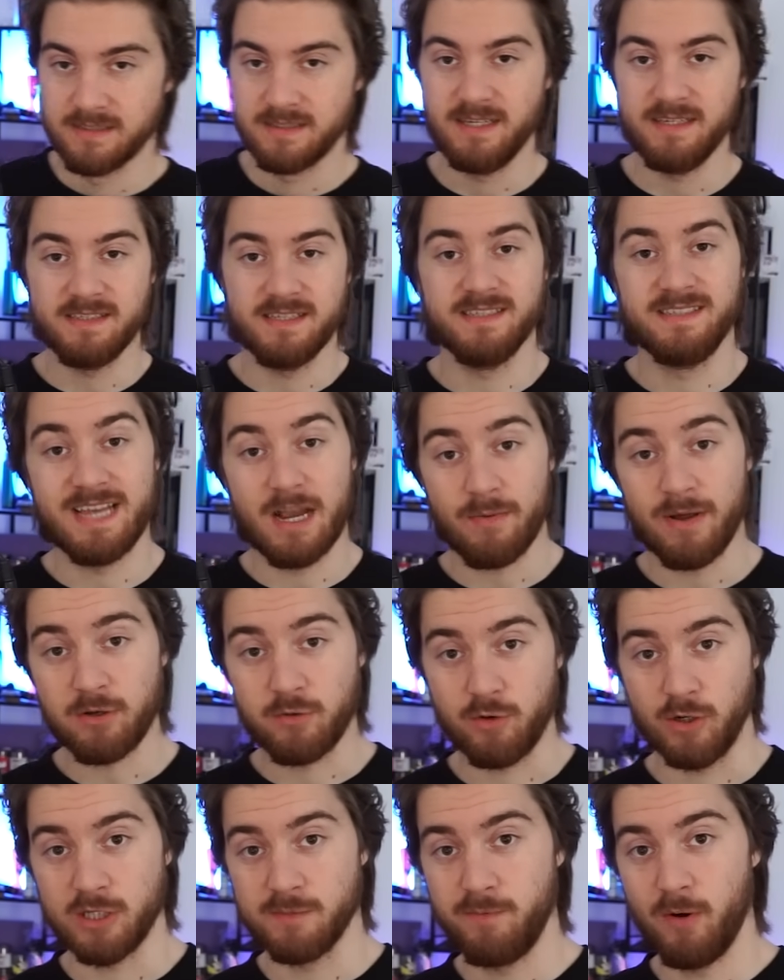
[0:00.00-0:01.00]
Since the
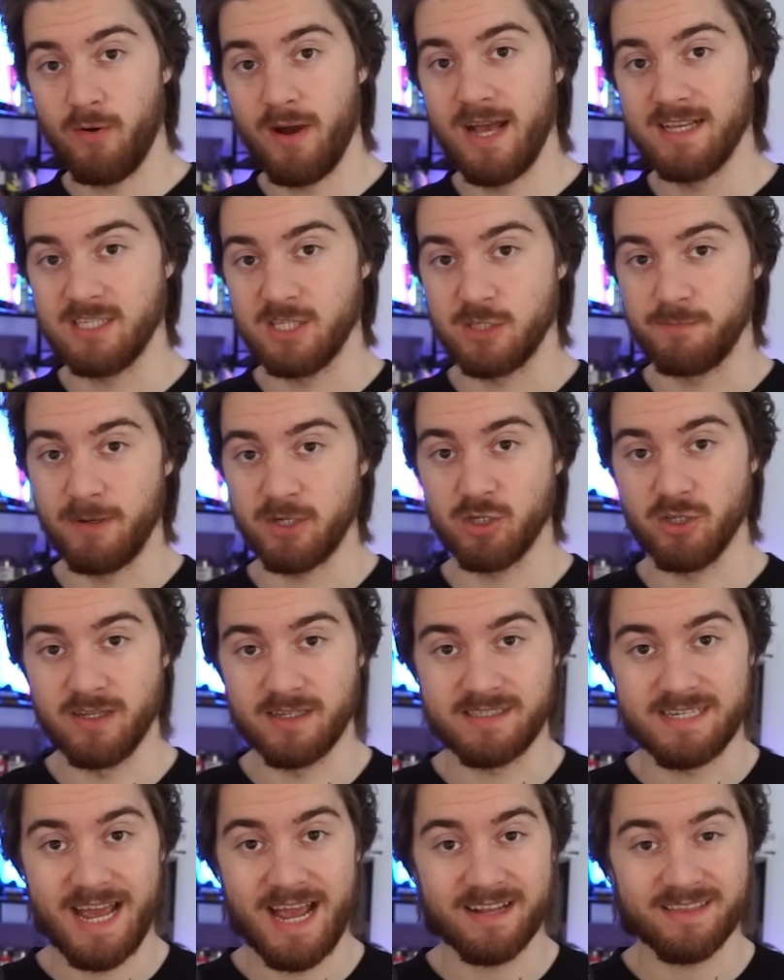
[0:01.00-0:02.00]
Zarite crossbow has a special
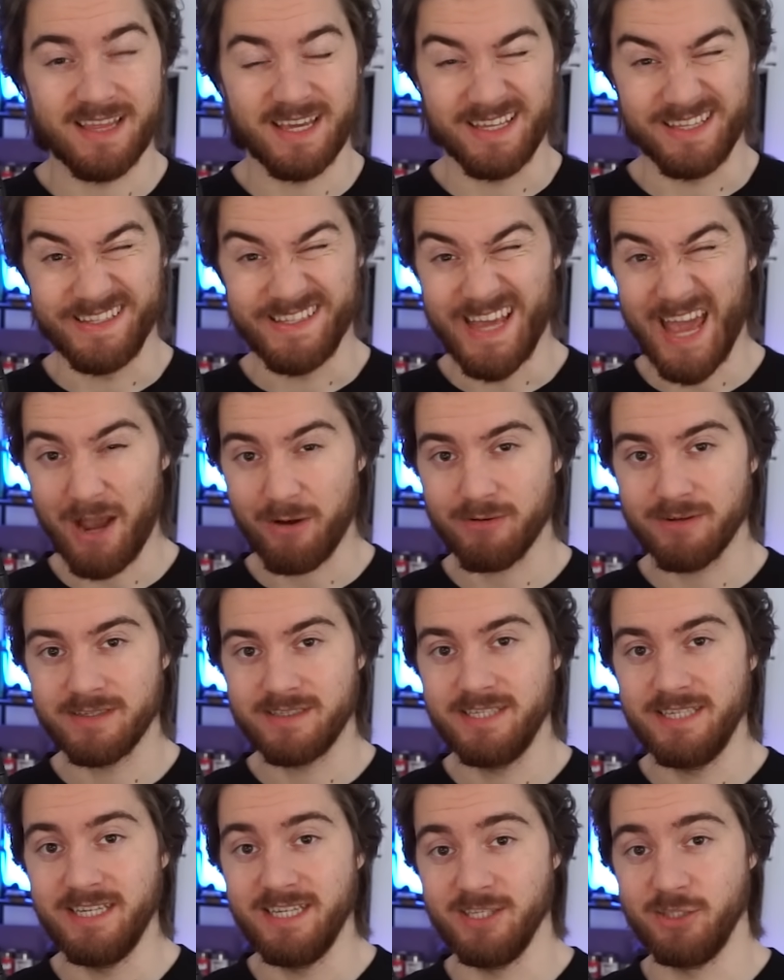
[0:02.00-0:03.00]
attack that
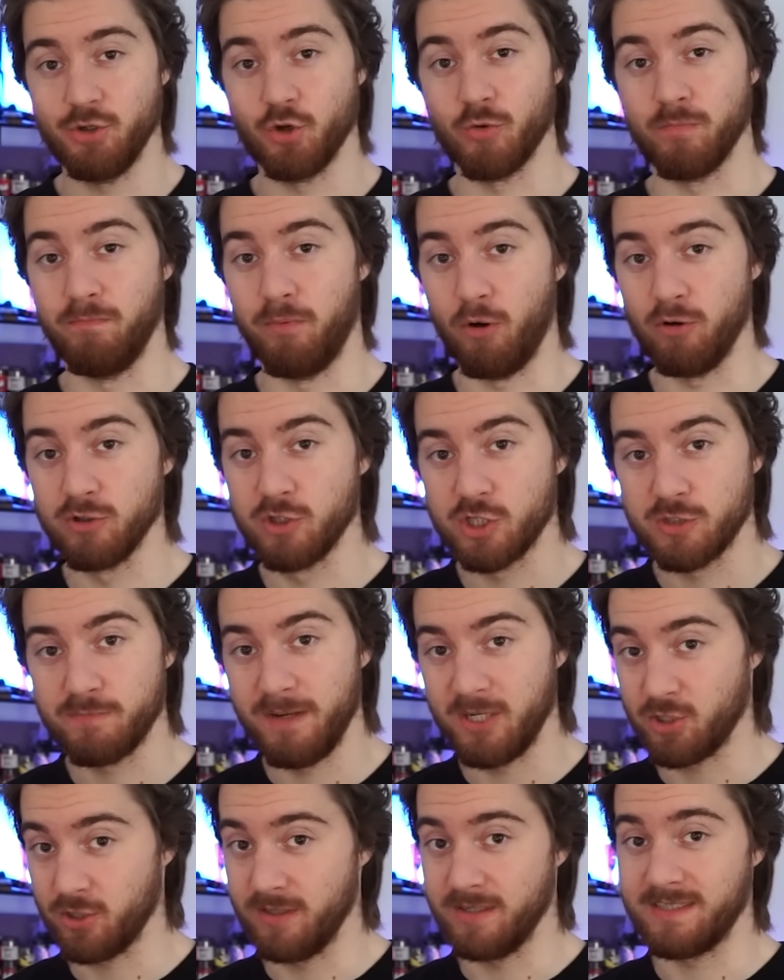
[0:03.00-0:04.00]
guarantees your bolt
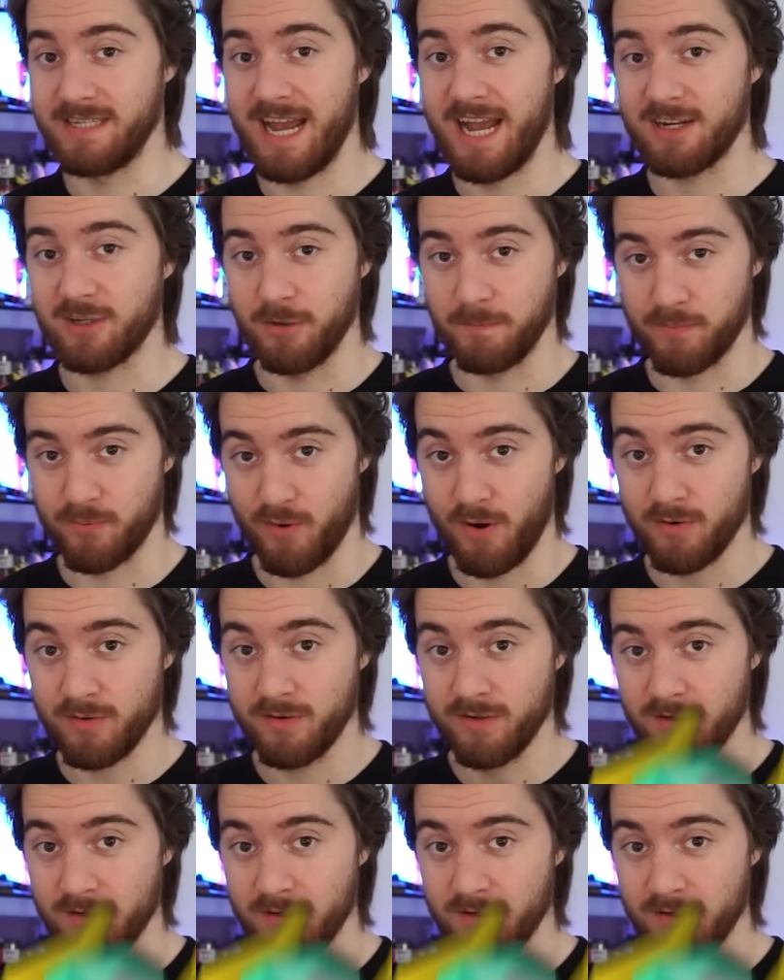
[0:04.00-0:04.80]
special attack to proc,